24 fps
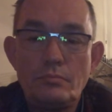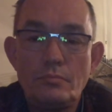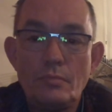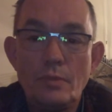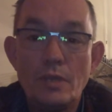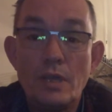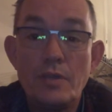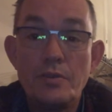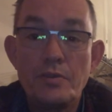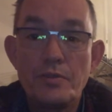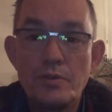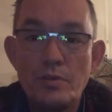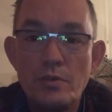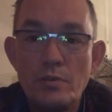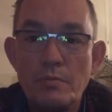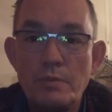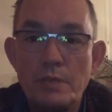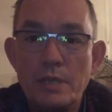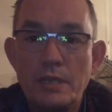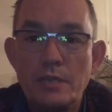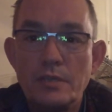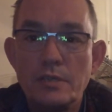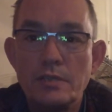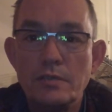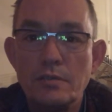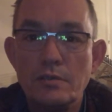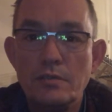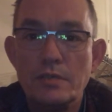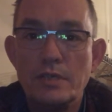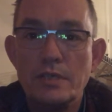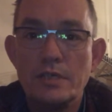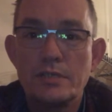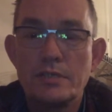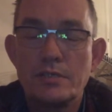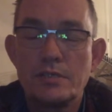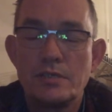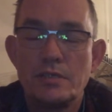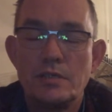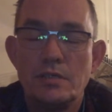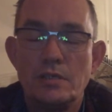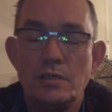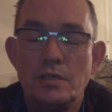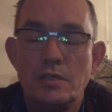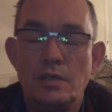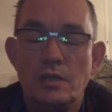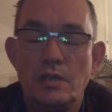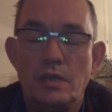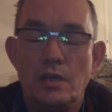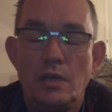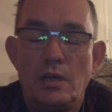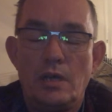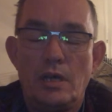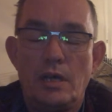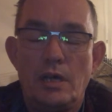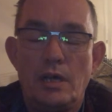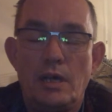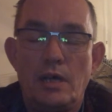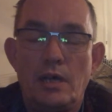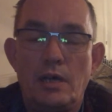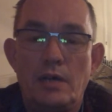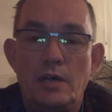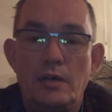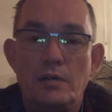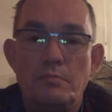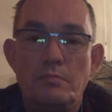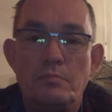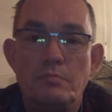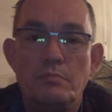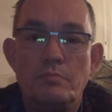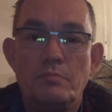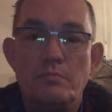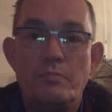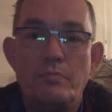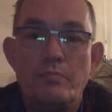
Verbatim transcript: and through me to do this. Um,